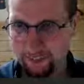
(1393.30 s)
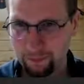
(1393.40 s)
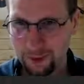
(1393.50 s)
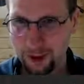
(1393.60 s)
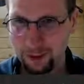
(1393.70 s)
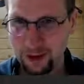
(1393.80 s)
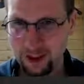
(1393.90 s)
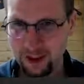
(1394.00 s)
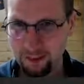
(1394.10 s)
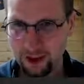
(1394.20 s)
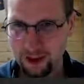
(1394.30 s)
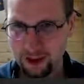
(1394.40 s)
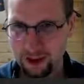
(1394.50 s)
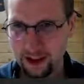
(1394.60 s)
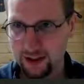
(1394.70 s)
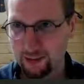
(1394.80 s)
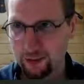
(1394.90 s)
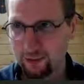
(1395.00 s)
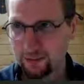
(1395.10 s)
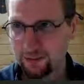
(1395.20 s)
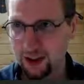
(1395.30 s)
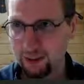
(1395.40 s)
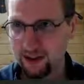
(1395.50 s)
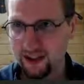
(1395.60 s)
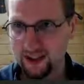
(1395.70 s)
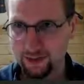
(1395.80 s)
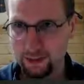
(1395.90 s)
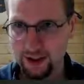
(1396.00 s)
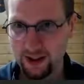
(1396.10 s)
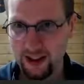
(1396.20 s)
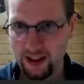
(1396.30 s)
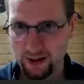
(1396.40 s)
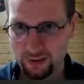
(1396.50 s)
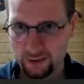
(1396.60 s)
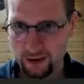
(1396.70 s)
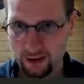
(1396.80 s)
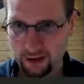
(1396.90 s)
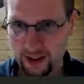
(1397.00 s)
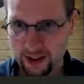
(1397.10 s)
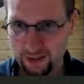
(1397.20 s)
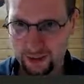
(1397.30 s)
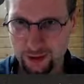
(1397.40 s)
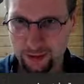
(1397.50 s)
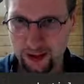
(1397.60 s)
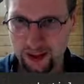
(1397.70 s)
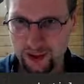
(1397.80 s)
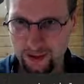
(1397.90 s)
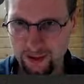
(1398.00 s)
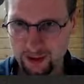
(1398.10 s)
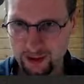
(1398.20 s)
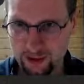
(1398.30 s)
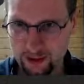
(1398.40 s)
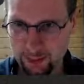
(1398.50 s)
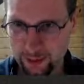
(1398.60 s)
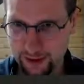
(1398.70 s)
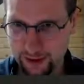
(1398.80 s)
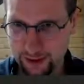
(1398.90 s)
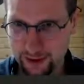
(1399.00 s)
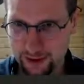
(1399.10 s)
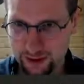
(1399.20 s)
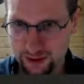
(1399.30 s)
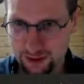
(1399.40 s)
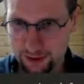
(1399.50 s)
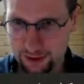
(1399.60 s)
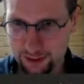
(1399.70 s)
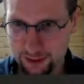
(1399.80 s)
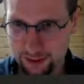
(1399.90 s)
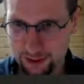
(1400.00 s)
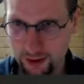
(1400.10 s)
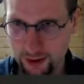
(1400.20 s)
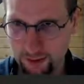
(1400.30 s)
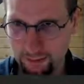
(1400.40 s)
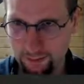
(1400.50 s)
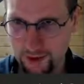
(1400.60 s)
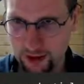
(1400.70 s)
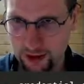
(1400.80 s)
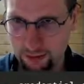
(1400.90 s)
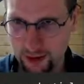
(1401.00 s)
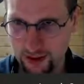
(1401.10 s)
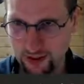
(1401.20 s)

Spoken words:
We can actually make another action form. How about that? We make another action form, and this thing will just do delete place.